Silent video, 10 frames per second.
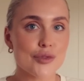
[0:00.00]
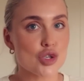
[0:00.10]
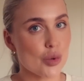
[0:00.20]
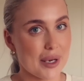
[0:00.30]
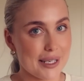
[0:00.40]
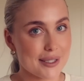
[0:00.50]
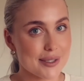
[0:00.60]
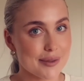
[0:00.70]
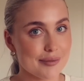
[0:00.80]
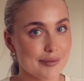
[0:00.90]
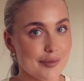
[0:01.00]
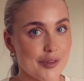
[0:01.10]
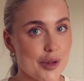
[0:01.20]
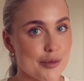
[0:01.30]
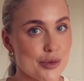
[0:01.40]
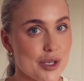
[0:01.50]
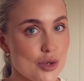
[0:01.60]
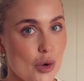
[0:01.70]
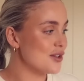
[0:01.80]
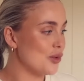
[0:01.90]
treat for them to
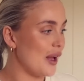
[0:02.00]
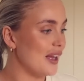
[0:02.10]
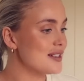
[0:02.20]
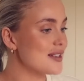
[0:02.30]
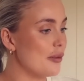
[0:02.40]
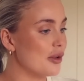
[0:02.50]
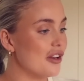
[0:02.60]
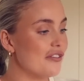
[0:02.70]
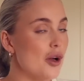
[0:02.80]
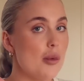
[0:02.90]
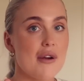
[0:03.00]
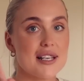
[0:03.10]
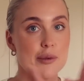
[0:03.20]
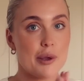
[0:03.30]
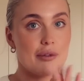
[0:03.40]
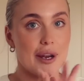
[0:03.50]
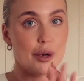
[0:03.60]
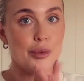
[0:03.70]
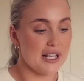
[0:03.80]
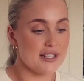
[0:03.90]
enjoy. As always, I'm gonna film a recipe
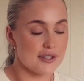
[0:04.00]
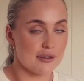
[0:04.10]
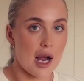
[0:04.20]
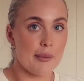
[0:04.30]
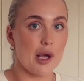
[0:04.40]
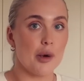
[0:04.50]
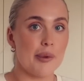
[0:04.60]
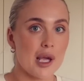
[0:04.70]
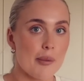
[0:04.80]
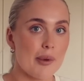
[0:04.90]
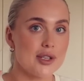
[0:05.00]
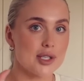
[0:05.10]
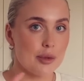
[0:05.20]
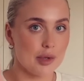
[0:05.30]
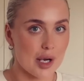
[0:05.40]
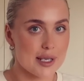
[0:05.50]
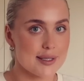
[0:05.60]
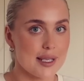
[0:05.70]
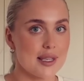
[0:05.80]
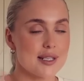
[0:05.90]
reel on Instagram. It'll be up by the time you
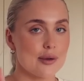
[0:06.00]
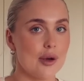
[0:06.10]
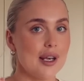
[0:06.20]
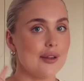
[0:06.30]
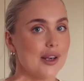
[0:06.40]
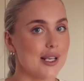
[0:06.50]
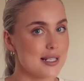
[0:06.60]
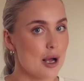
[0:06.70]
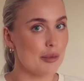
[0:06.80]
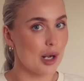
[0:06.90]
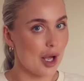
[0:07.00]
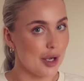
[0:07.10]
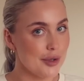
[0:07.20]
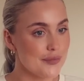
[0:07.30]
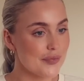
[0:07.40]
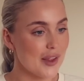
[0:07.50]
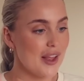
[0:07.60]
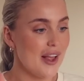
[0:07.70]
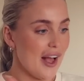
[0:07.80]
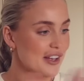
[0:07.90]
guys see this, so I'll leave a link down below.
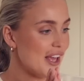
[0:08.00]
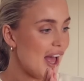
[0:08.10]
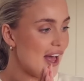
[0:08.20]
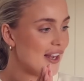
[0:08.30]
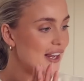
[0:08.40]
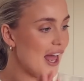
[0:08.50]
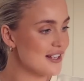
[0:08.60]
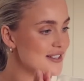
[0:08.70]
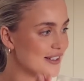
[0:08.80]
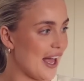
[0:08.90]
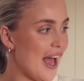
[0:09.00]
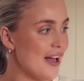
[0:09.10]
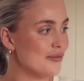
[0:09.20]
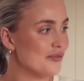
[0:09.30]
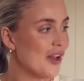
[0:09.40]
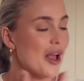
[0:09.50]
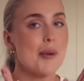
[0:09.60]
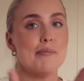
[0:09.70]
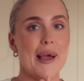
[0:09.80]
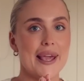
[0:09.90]
And yeah, let's get
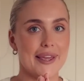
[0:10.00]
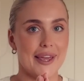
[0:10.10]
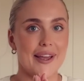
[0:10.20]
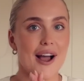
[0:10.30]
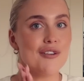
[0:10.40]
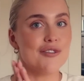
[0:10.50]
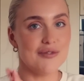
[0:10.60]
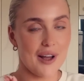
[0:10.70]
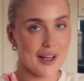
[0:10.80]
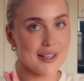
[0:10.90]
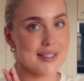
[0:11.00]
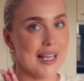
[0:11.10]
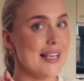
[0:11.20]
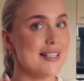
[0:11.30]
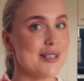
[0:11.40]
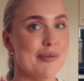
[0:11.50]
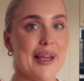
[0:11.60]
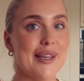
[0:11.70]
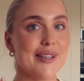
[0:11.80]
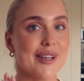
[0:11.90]
baking our first Easter
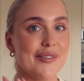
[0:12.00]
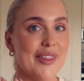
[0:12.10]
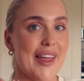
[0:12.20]
bake of the